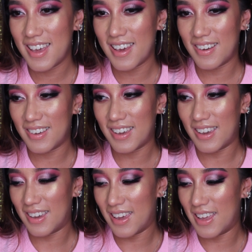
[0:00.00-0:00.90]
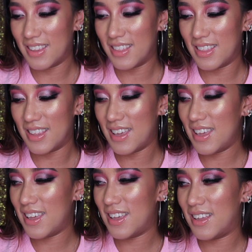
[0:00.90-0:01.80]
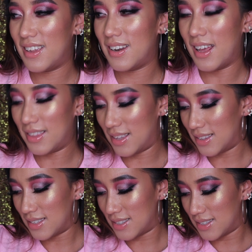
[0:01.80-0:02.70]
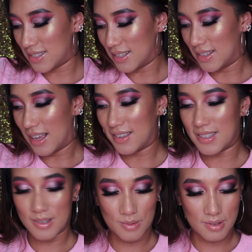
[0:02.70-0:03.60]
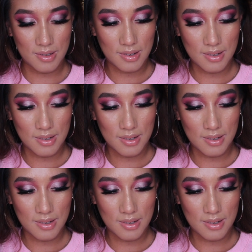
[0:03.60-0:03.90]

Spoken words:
Okay, and then I think this is the last one.